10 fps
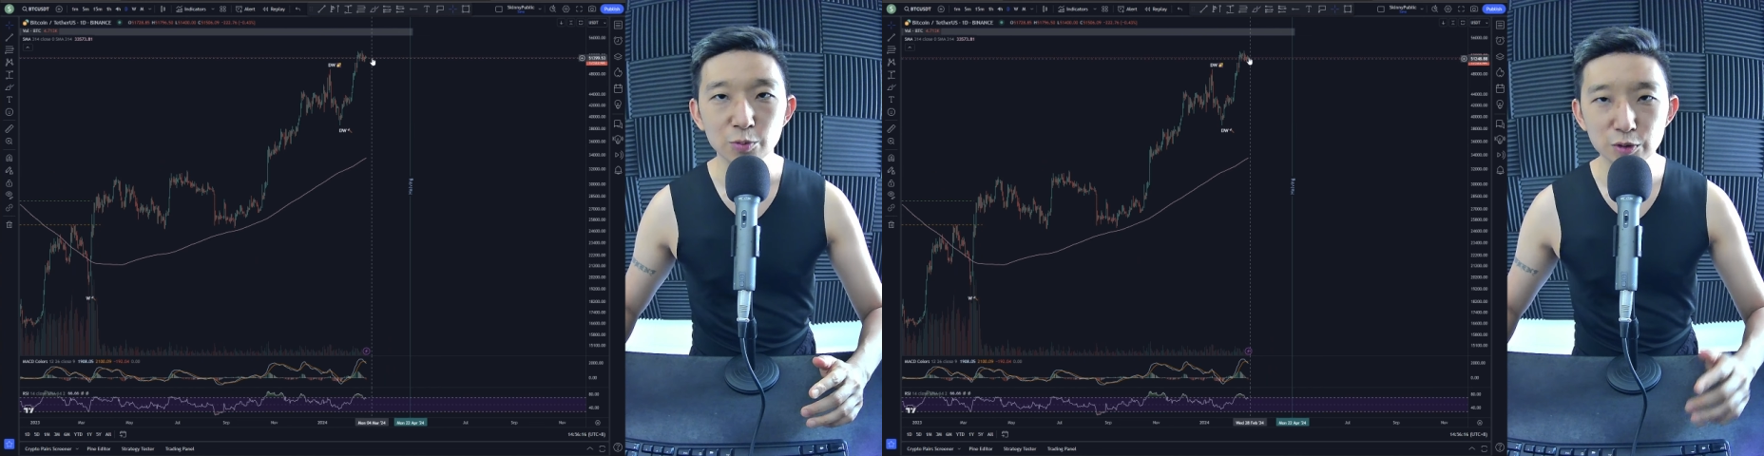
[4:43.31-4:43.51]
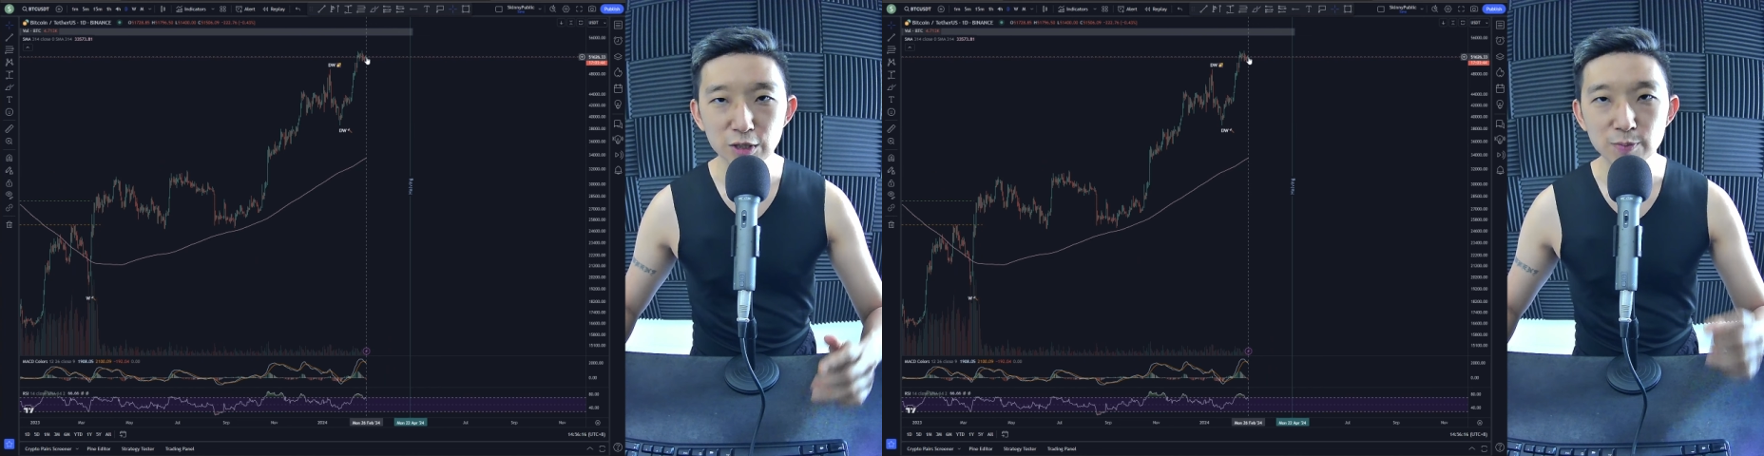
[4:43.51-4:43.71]

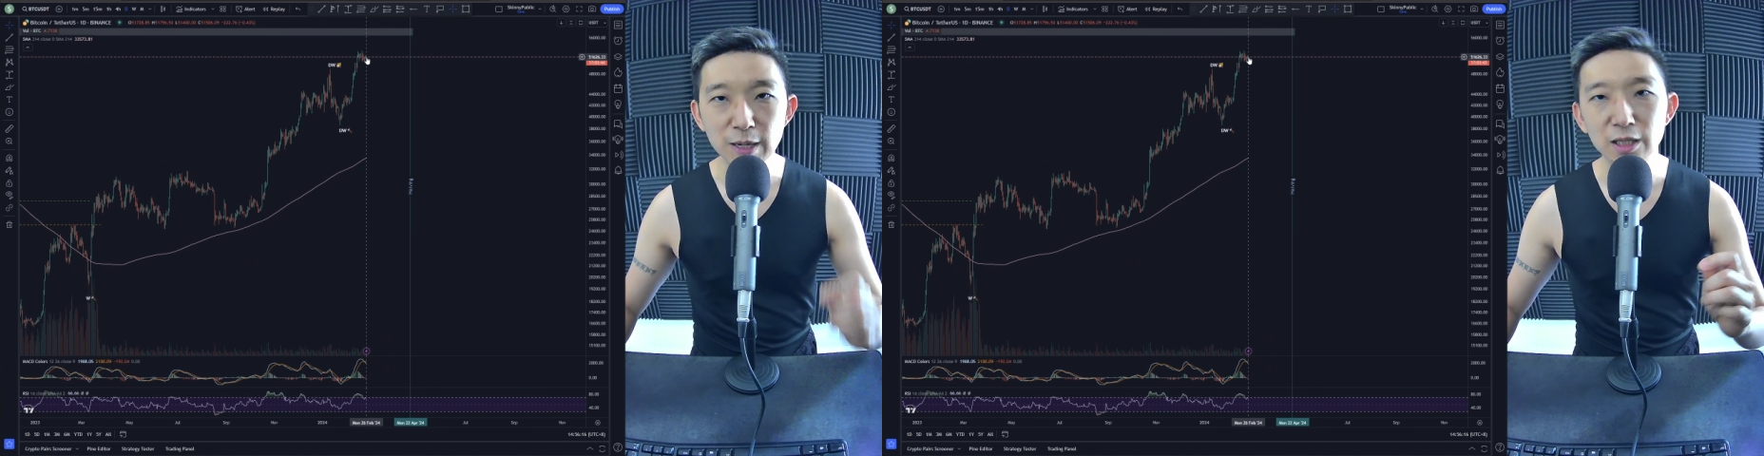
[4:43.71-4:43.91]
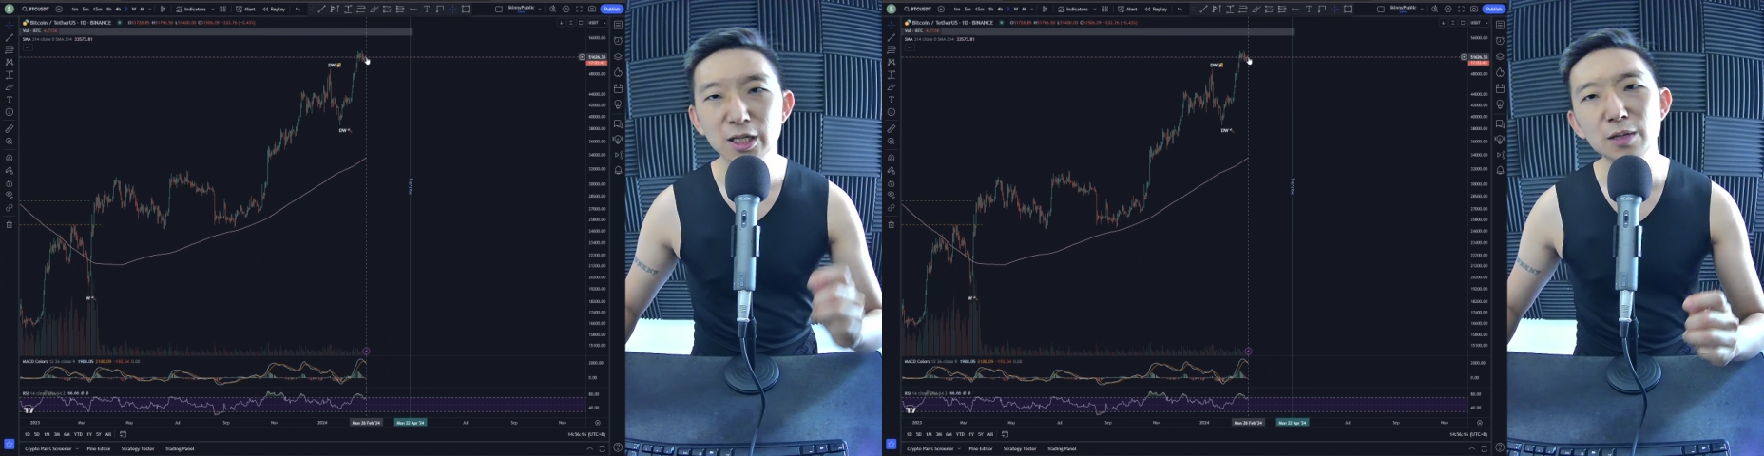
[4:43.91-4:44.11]
we still
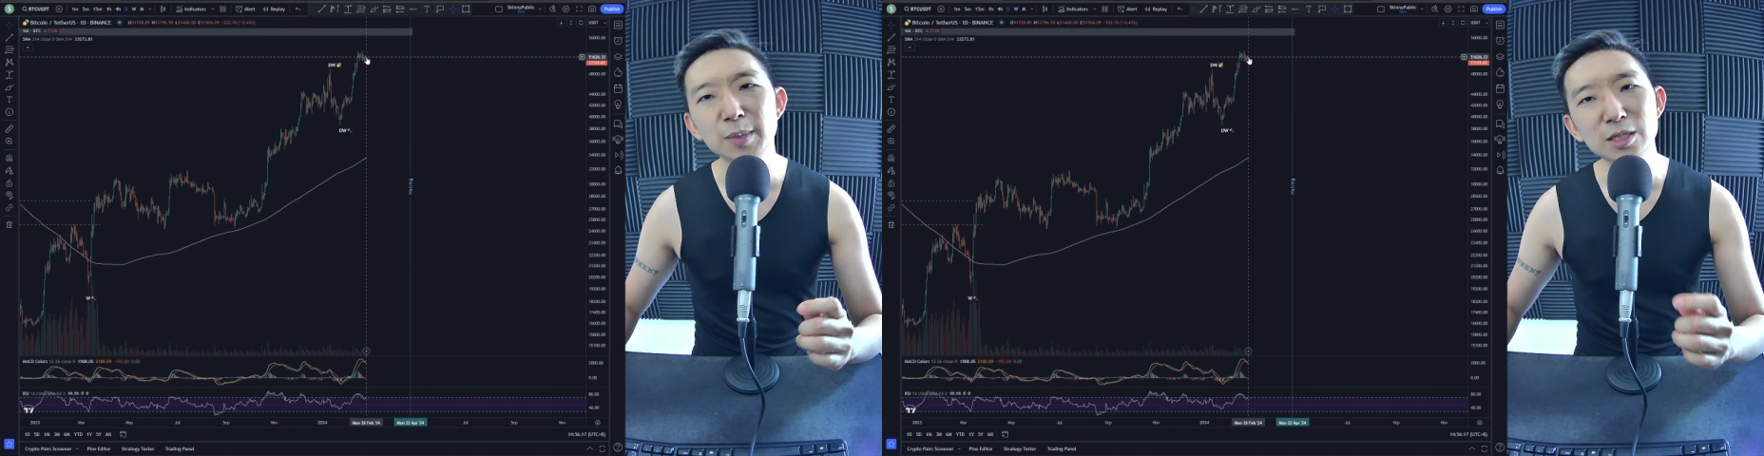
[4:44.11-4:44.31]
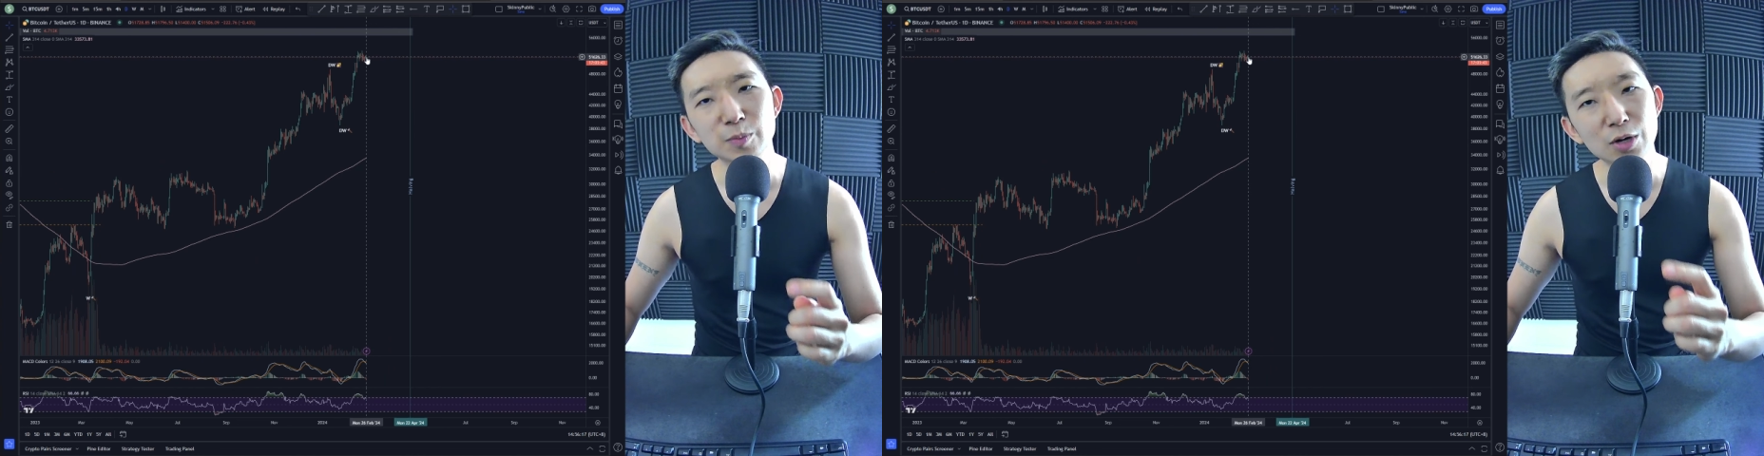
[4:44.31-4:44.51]
expect a little
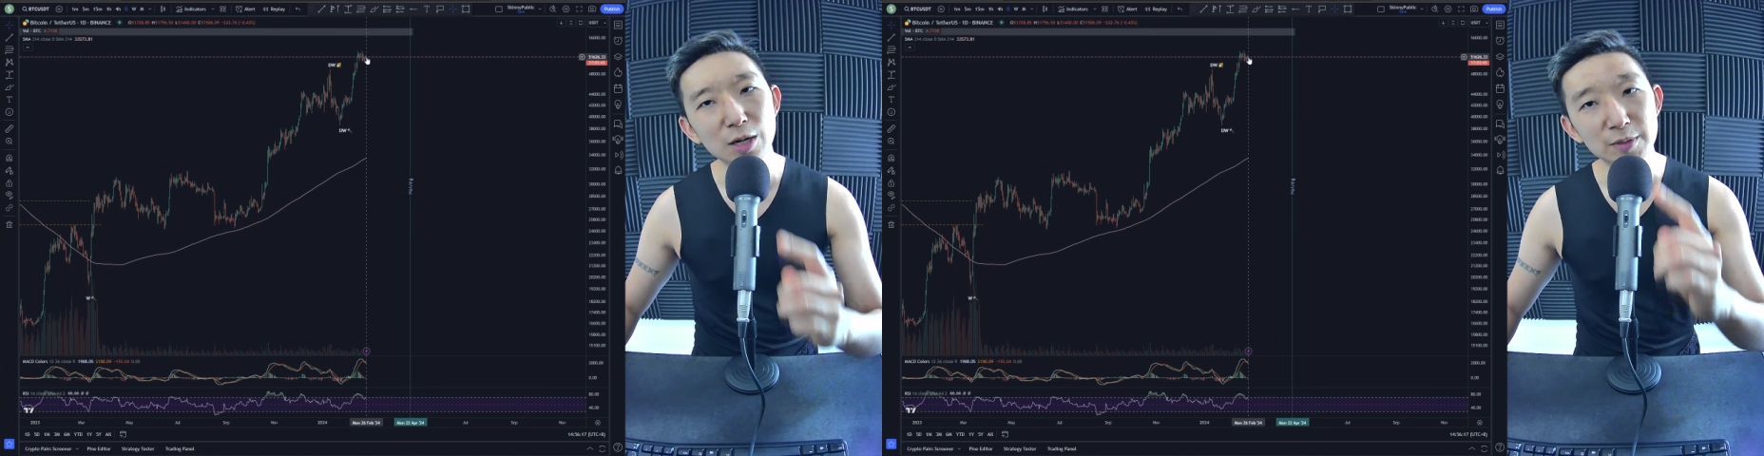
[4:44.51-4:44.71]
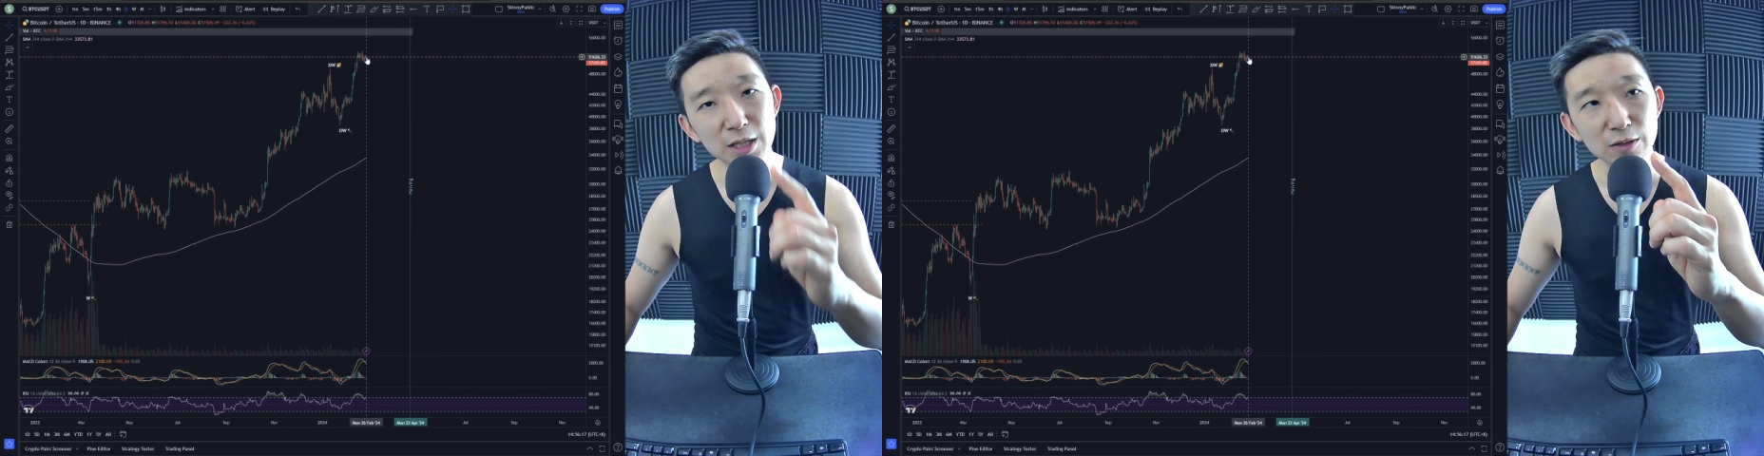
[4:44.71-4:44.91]
bit more
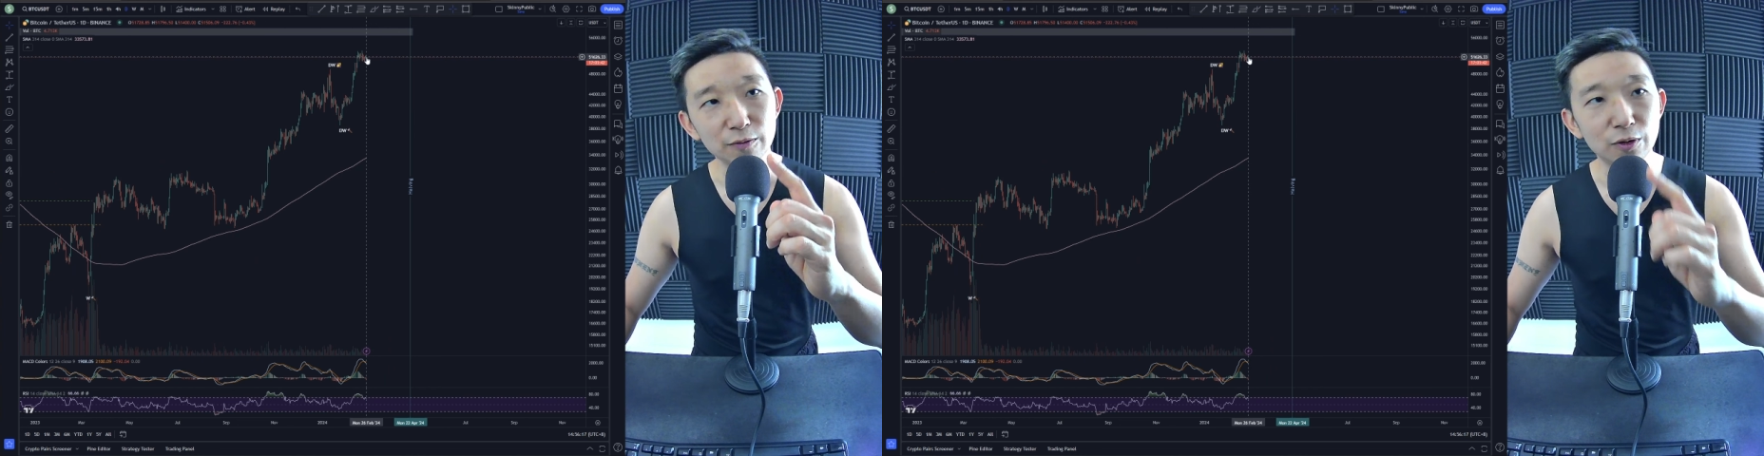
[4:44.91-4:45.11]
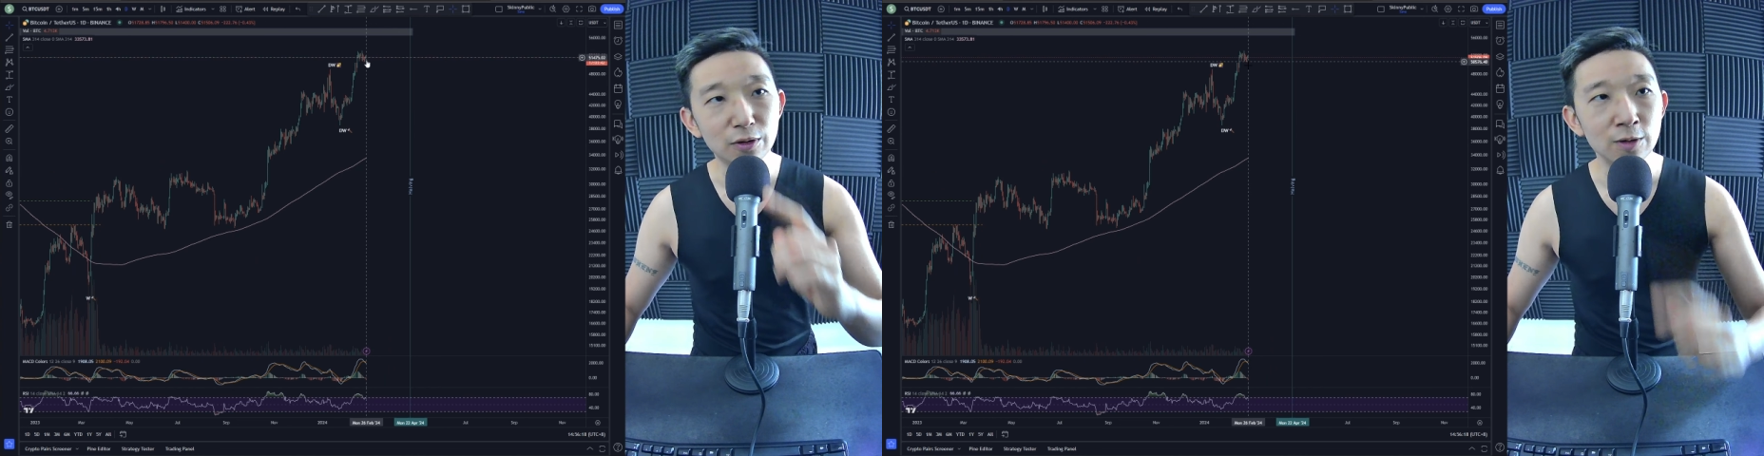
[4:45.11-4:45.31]
upside
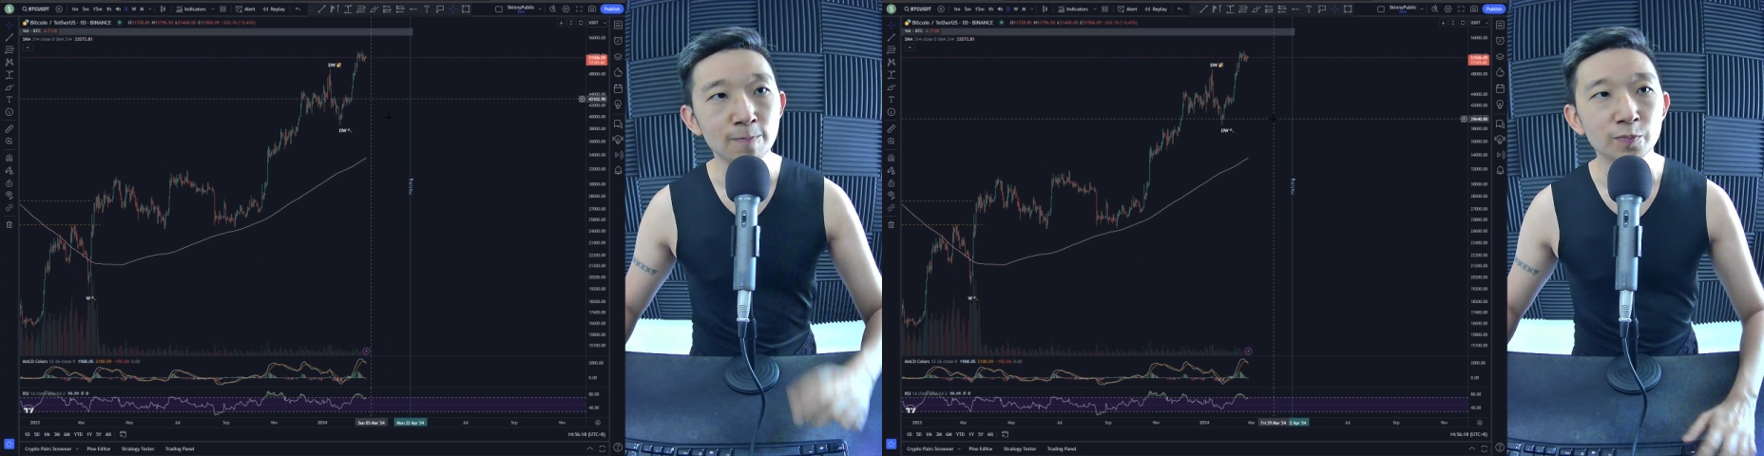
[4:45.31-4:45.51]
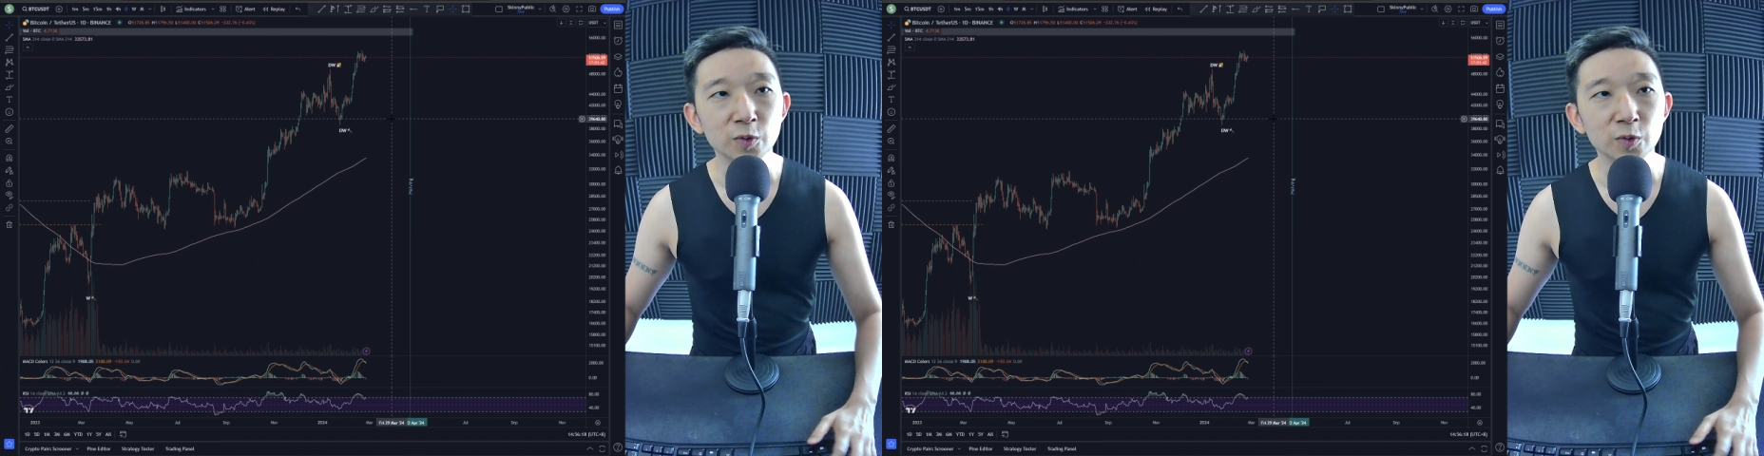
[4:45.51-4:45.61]
for